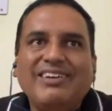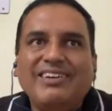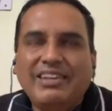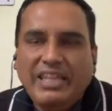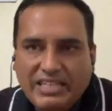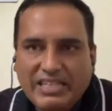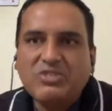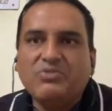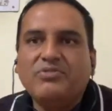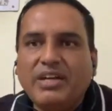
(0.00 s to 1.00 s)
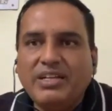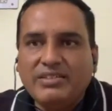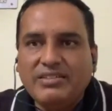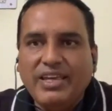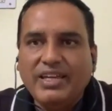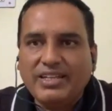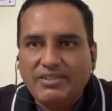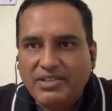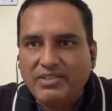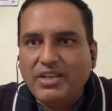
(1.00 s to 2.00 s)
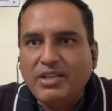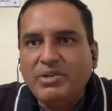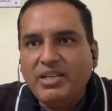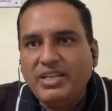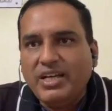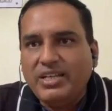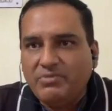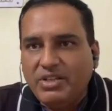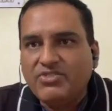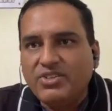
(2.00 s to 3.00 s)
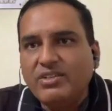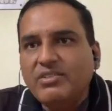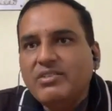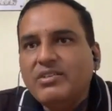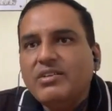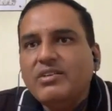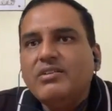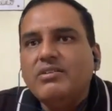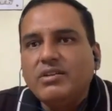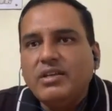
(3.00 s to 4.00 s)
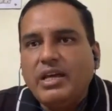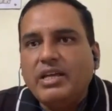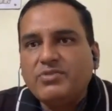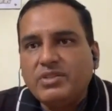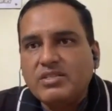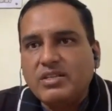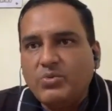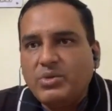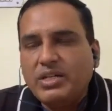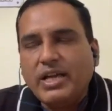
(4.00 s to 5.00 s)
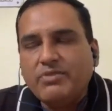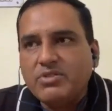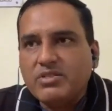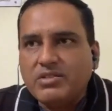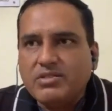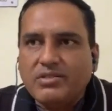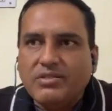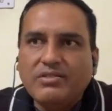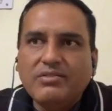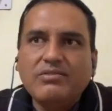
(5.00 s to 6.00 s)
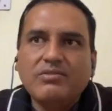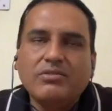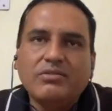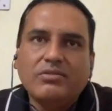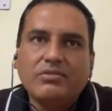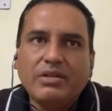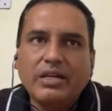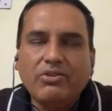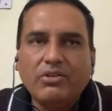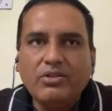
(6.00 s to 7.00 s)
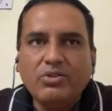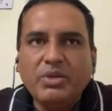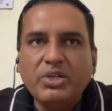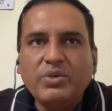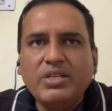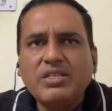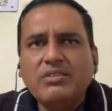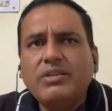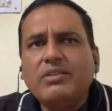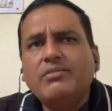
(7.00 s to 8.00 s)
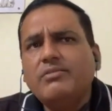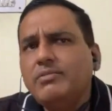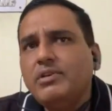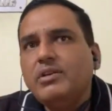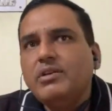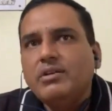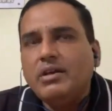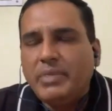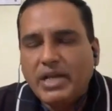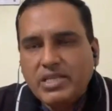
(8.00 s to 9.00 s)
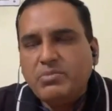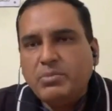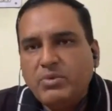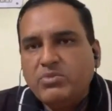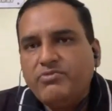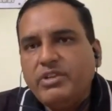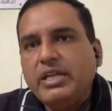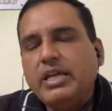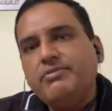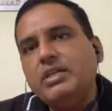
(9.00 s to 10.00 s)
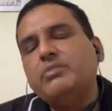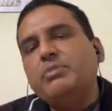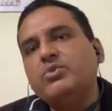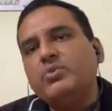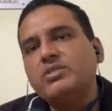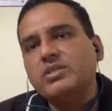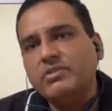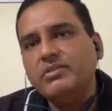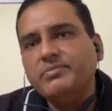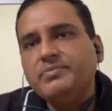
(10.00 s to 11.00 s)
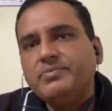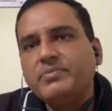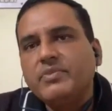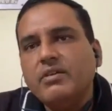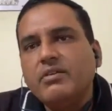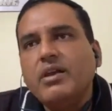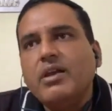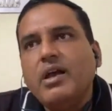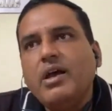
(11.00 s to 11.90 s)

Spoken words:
latest of the fighter aircraft available in our inventory. Okay, as far as ground attack was concerned. So I got into MiG-27. A maximum amount of flying I've done in MiG-27. Okay.